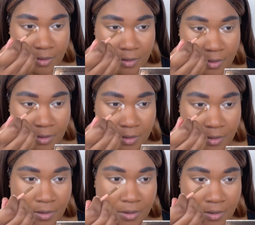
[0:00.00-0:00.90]

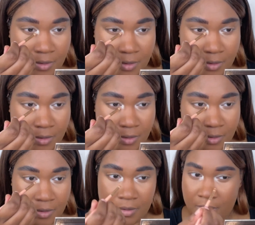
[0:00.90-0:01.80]

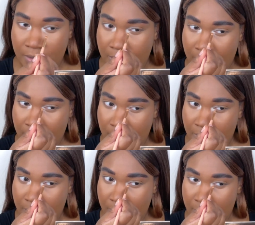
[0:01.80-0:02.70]

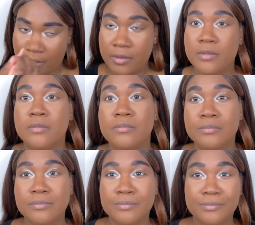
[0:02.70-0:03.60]

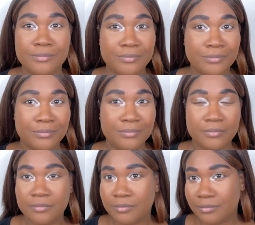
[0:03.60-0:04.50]
(no one is talking)